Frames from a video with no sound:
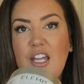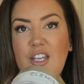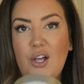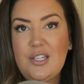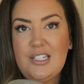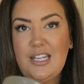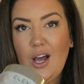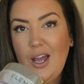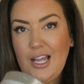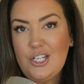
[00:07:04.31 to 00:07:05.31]
nasty
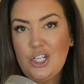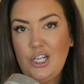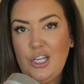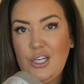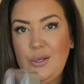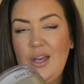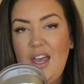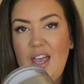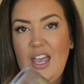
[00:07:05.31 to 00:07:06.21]
eyelash glue.